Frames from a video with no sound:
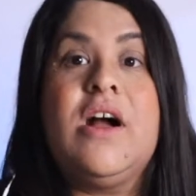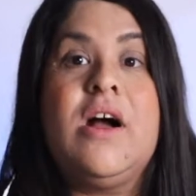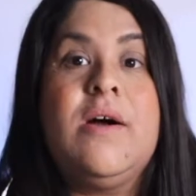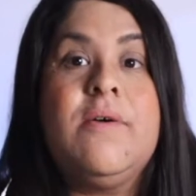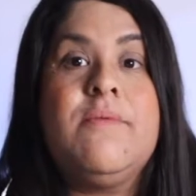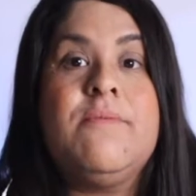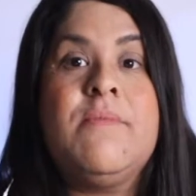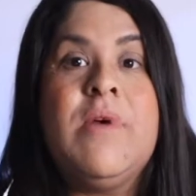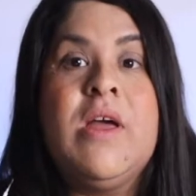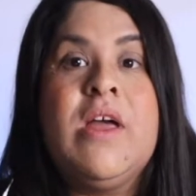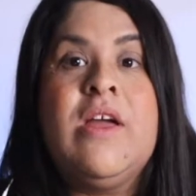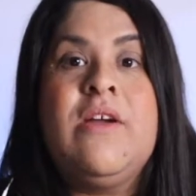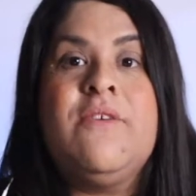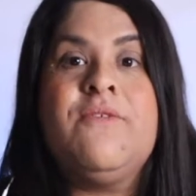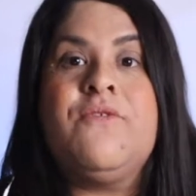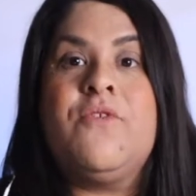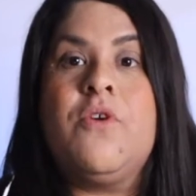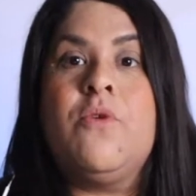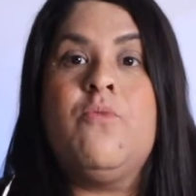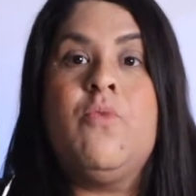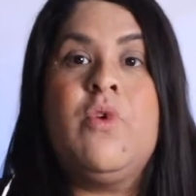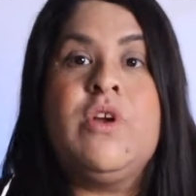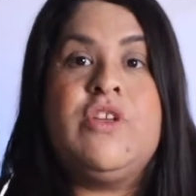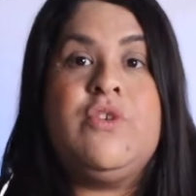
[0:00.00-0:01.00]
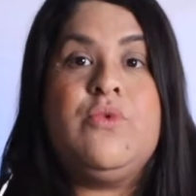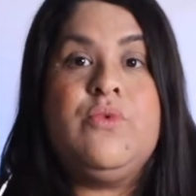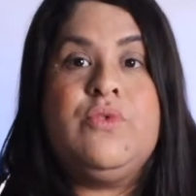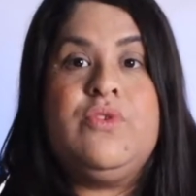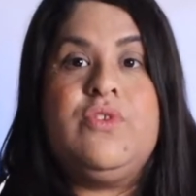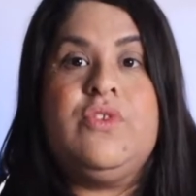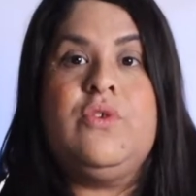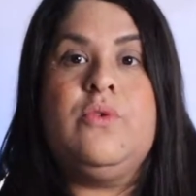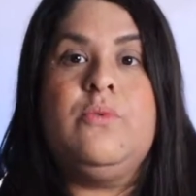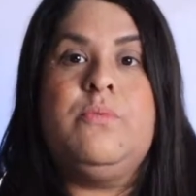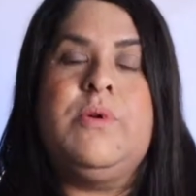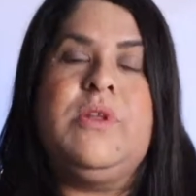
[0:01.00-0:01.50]
come from what you
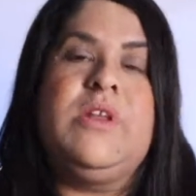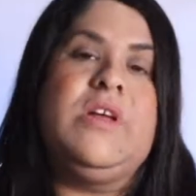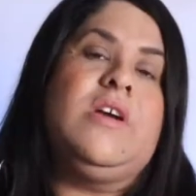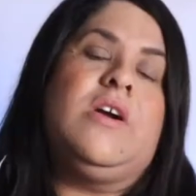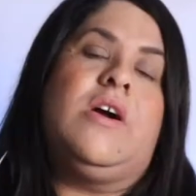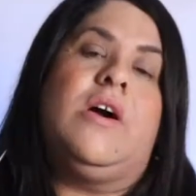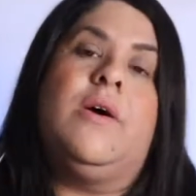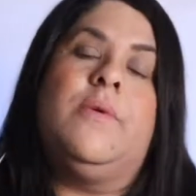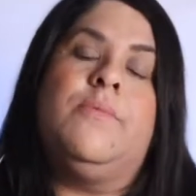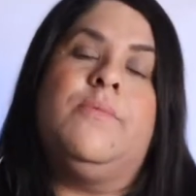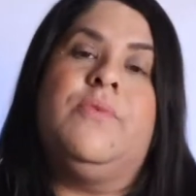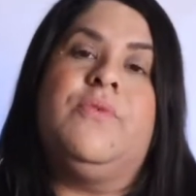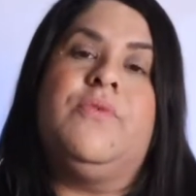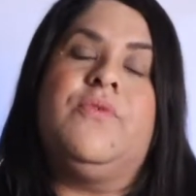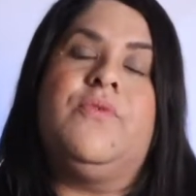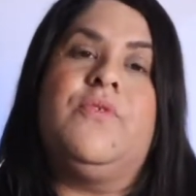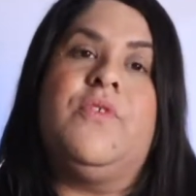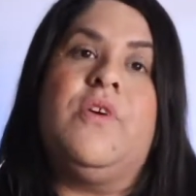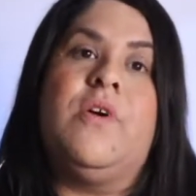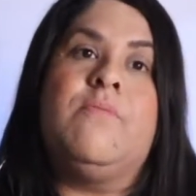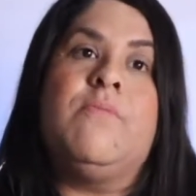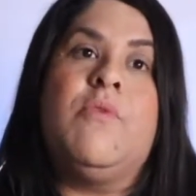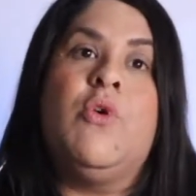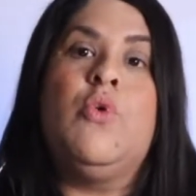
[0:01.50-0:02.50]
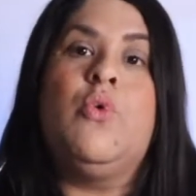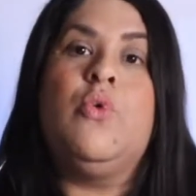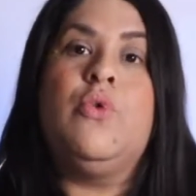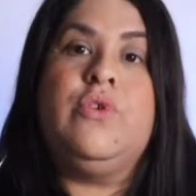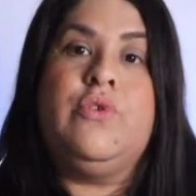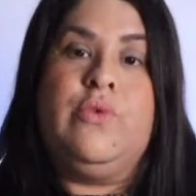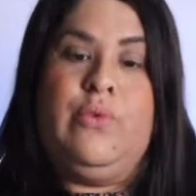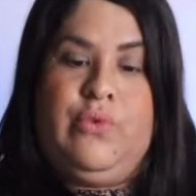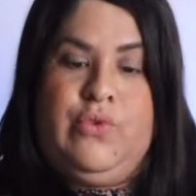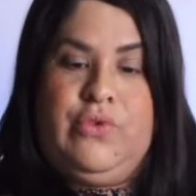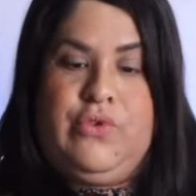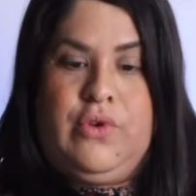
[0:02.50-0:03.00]
do, but it comes from who
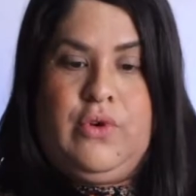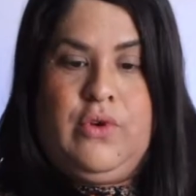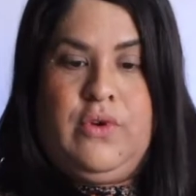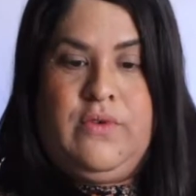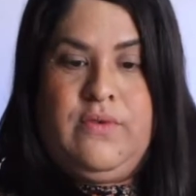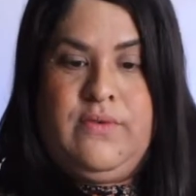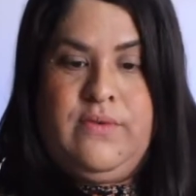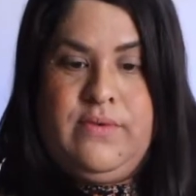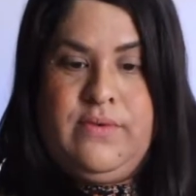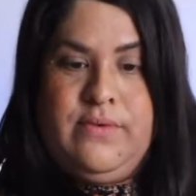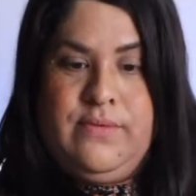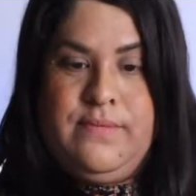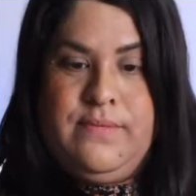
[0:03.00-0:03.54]
you serve.